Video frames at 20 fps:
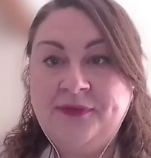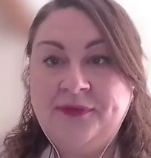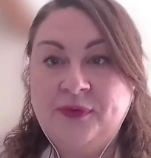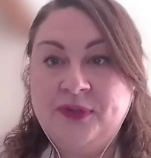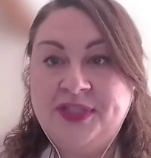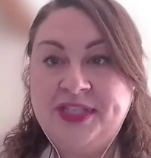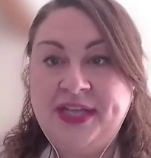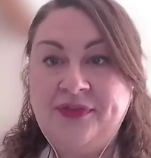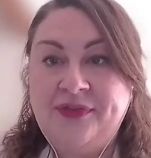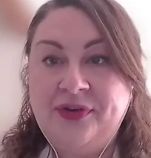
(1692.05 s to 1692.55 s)
for
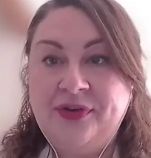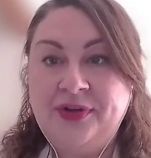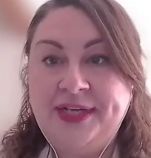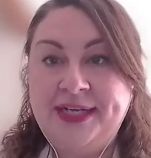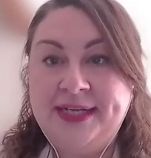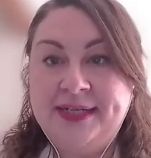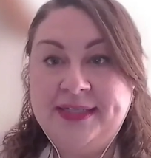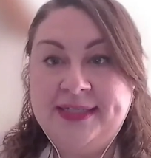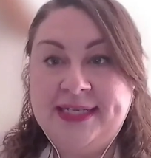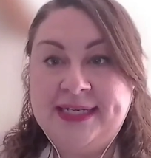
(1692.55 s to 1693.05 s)
several
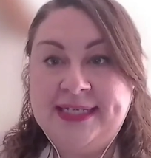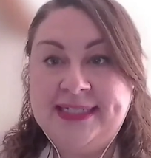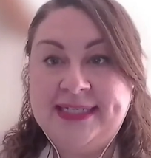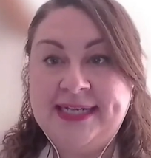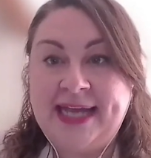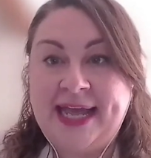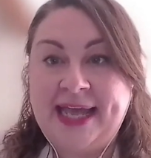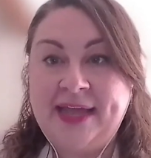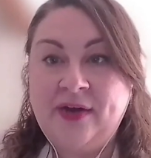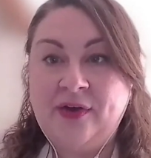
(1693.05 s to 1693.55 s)
years and is an
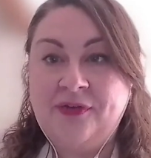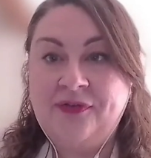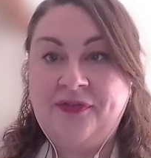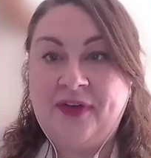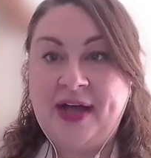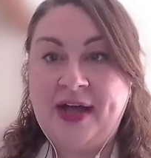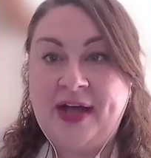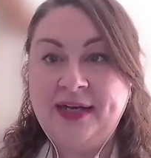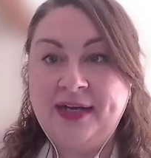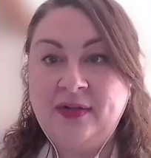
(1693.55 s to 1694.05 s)
AR
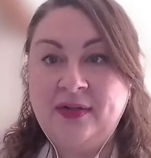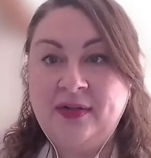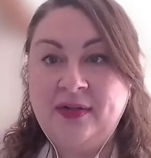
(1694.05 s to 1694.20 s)
final,